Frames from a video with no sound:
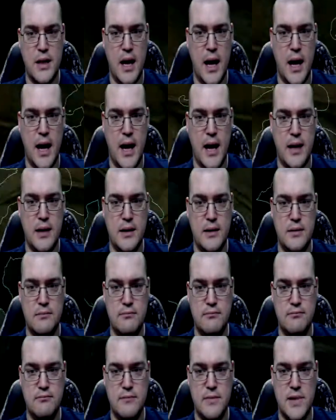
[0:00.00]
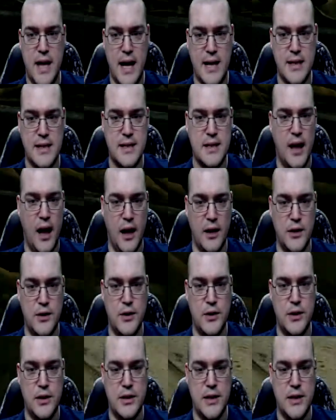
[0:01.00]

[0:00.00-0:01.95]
and that's not good.